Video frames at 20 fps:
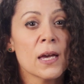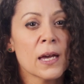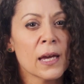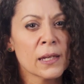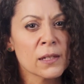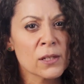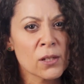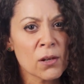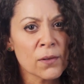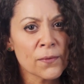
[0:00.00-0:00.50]

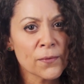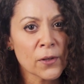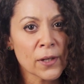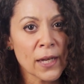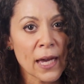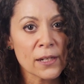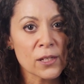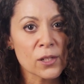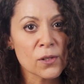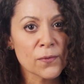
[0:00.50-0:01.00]
And don't
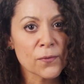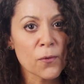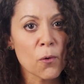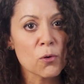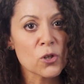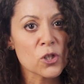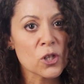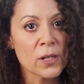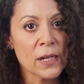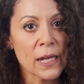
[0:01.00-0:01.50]
forget to
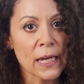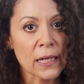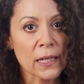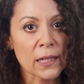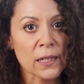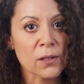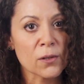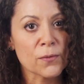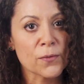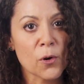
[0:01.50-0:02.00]
forge a
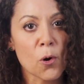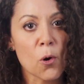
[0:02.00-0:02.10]
link of